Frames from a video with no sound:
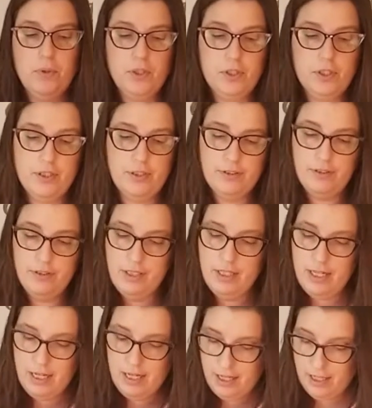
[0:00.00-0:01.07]
book
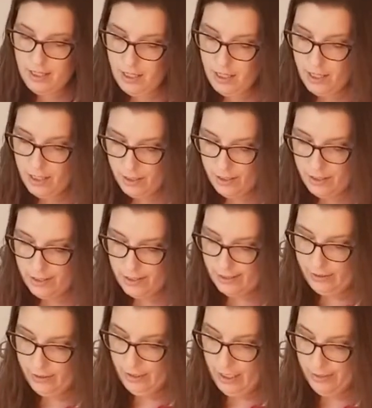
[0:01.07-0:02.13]
that's
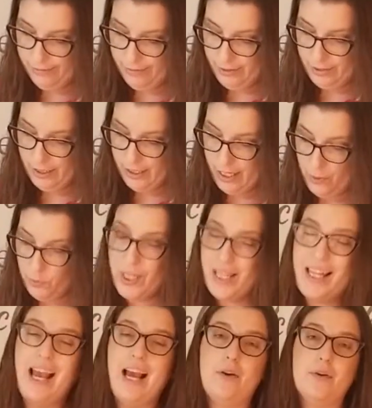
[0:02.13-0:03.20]
lovely and
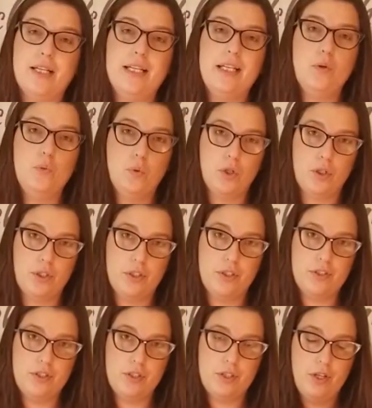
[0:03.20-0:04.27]
without any
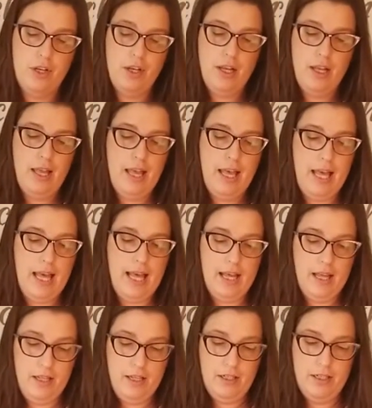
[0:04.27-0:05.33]
words.
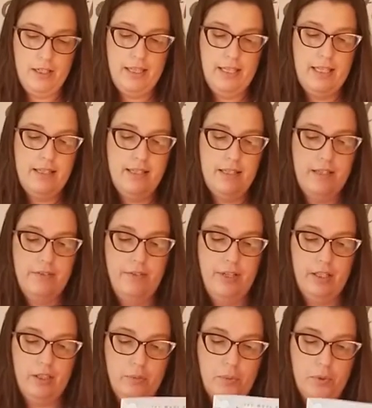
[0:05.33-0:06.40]
And this is
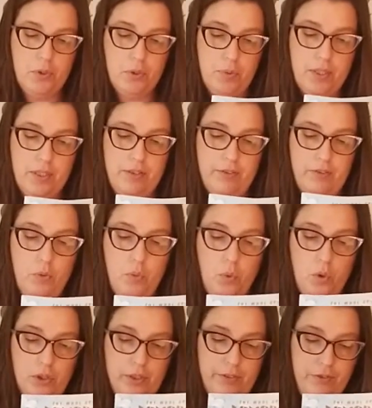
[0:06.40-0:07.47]
available, The
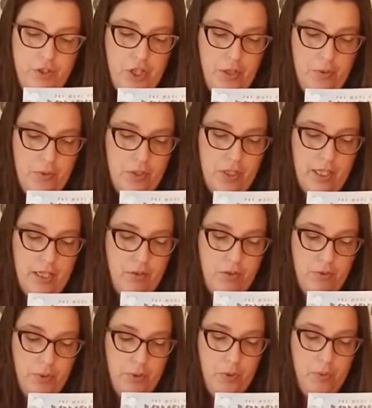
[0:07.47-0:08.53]
Wool of Jonesy,
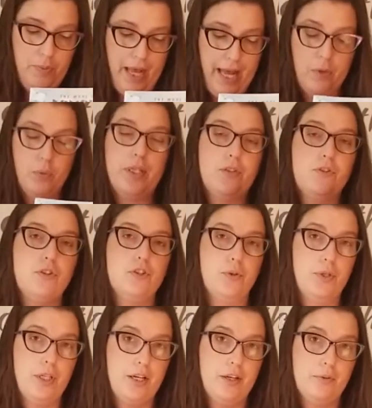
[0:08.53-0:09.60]
through Badwind
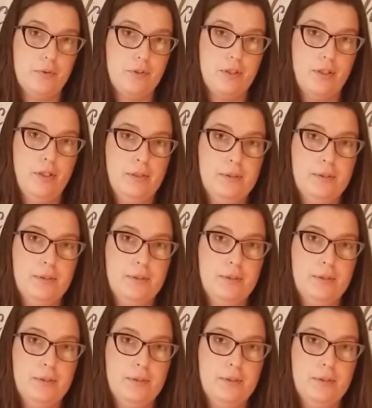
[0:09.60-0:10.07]
Studios.